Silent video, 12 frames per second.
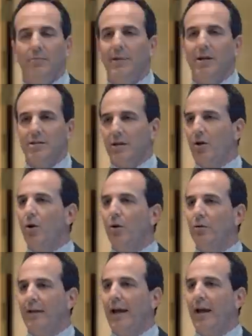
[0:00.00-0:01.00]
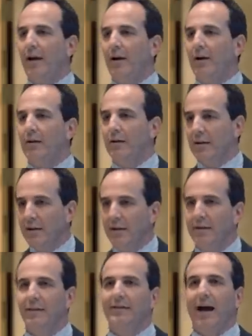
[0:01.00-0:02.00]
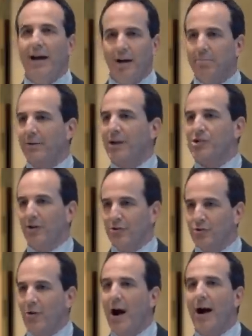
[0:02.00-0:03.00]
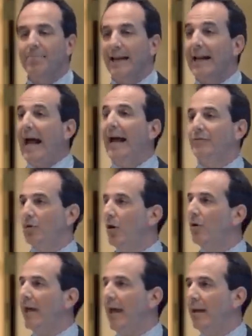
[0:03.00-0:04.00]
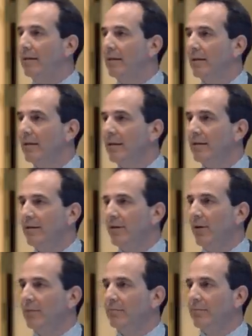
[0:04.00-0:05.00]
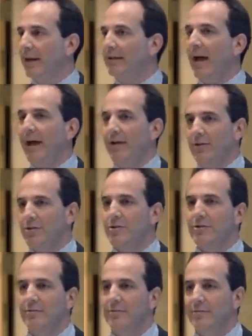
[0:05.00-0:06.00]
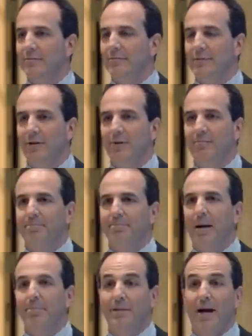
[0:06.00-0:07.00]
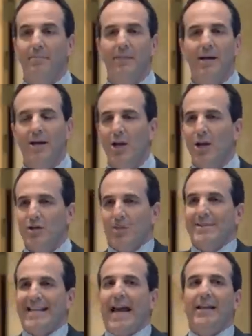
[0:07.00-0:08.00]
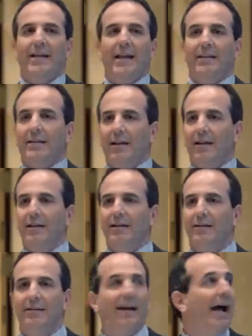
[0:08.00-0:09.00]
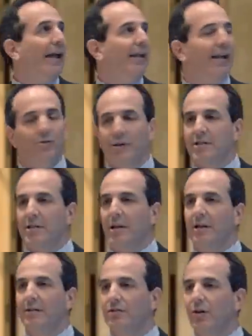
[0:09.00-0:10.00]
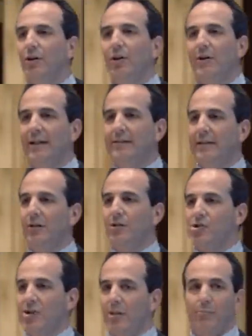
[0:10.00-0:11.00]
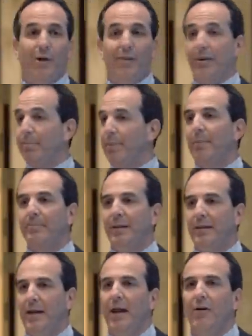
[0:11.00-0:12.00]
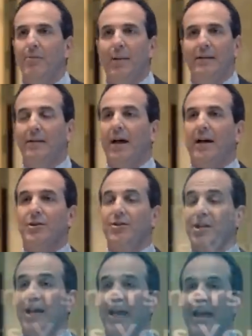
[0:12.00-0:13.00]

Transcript: because of the cold air, the tire pressure dropped, and I had to go get, you know, my tires, you know, pumped up. So I'm standing at the Al Hendrickson Toyota dealership while they're pumping the air in my tires.